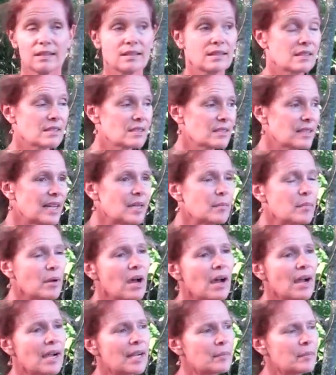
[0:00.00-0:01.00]
the site
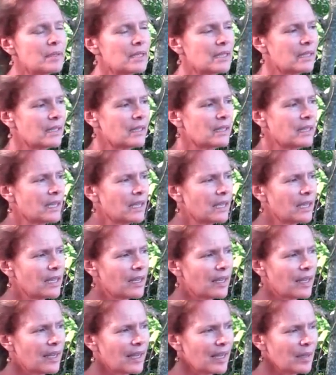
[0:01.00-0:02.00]
behind me
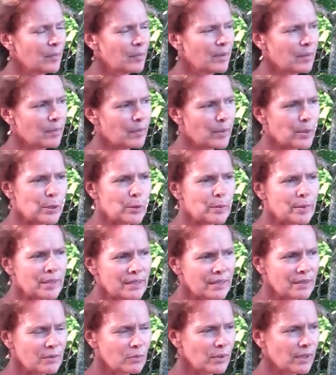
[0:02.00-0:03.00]
had been
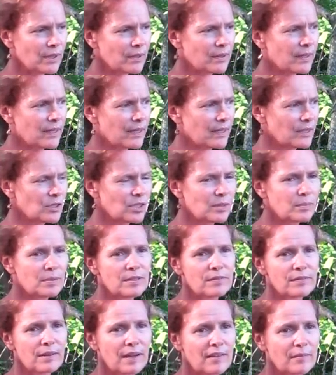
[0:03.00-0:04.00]
permitted with a G
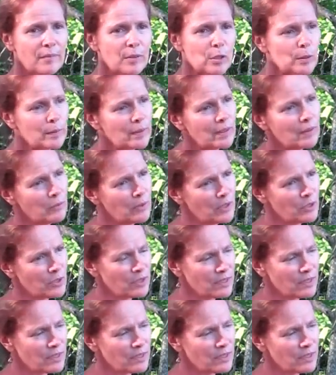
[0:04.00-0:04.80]
P five permit, which